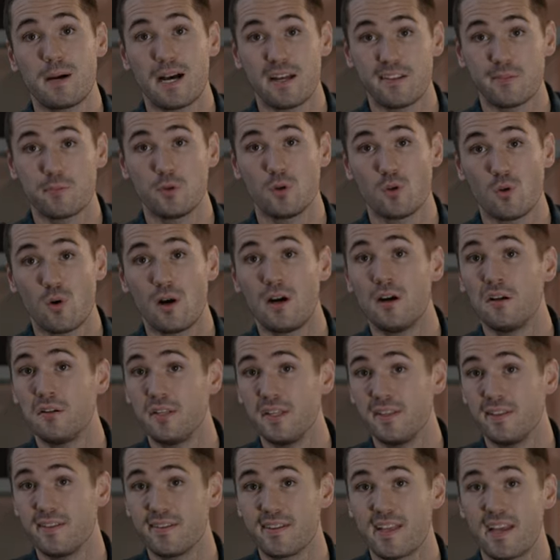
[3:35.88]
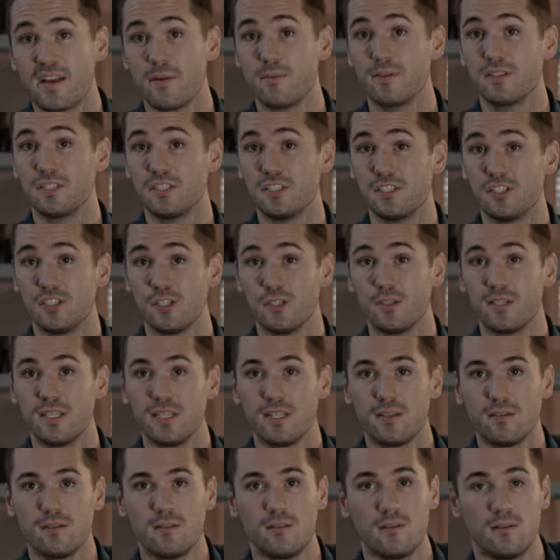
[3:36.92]
possible quality this camera can shoot
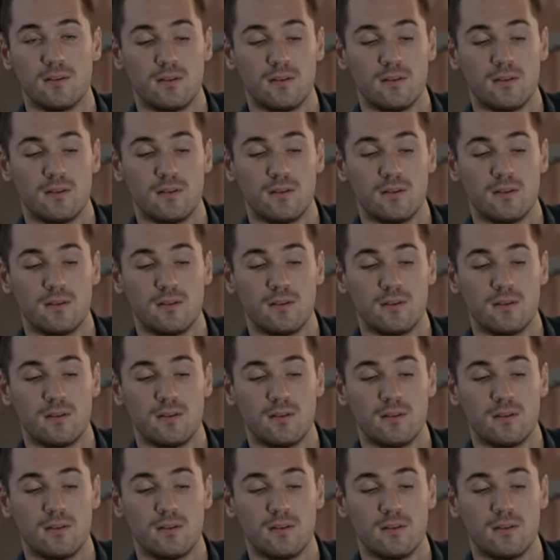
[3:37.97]
in.